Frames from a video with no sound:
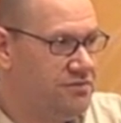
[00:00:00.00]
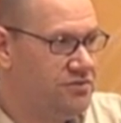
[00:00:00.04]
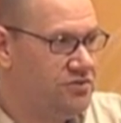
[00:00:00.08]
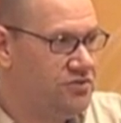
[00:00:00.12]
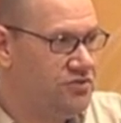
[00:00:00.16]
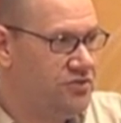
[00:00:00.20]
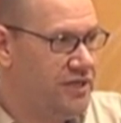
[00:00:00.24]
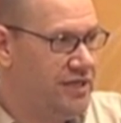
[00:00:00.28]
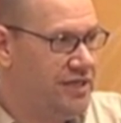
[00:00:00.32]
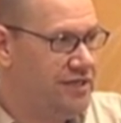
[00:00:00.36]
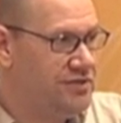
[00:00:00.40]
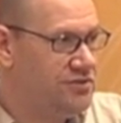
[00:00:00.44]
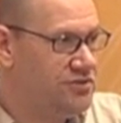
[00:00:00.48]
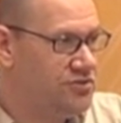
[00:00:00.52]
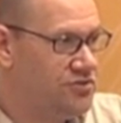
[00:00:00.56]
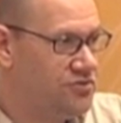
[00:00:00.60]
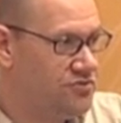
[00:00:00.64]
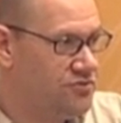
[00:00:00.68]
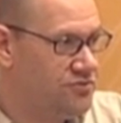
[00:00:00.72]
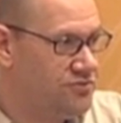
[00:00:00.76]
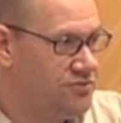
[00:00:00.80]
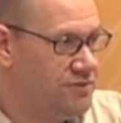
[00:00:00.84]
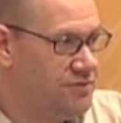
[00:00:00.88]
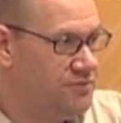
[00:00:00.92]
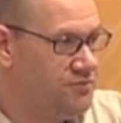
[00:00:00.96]

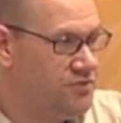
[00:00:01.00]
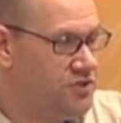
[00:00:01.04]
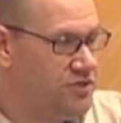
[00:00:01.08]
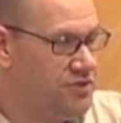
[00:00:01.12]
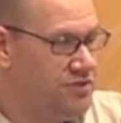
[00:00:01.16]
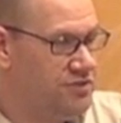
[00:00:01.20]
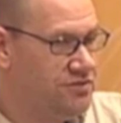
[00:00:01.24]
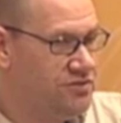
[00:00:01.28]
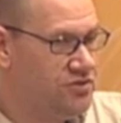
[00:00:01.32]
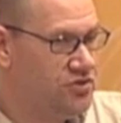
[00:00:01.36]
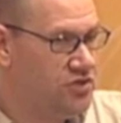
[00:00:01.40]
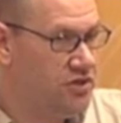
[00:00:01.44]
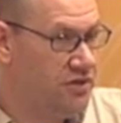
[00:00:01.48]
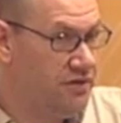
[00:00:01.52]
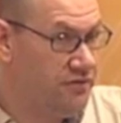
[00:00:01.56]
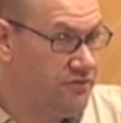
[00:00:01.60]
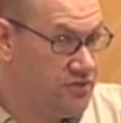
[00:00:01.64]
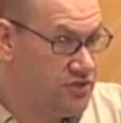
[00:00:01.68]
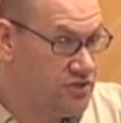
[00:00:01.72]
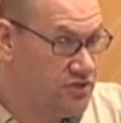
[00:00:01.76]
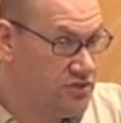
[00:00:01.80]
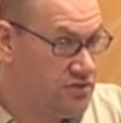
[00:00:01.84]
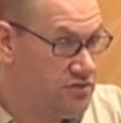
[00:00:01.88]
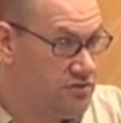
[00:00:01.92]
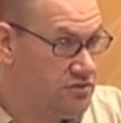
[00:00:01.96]
transcription
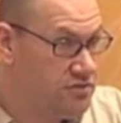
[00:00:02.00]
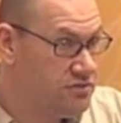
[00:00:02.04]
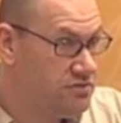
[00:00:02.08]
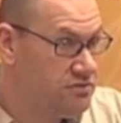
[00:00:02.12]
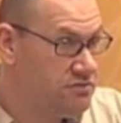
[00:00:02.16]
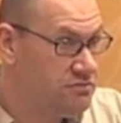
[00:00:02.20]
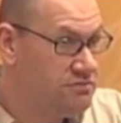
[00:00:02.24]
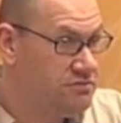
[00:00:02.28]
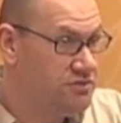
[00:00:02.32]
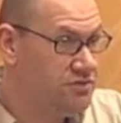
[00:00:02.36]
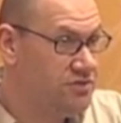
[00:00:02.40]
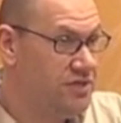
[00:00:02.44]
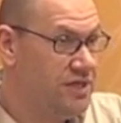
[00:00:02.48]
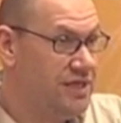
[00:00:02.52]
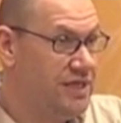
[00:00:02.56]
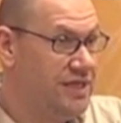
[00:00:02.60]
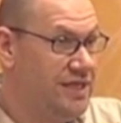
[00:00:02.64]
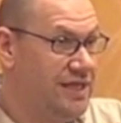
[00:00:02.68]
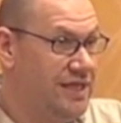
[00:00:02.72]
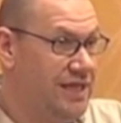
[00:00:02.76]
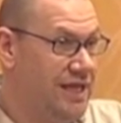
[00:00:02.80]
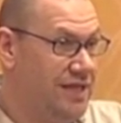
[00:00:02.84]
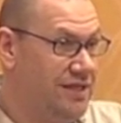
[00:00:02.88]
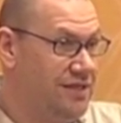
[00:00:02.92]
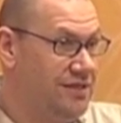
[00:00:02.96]
services so they
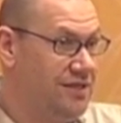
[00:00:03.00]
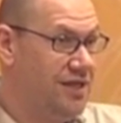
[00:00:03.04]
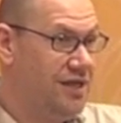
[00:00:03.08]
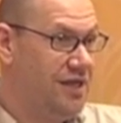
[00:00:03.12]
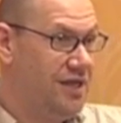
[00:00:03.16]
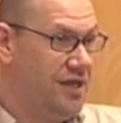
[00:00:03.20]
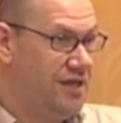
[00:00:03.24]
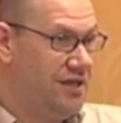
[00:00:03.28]
can get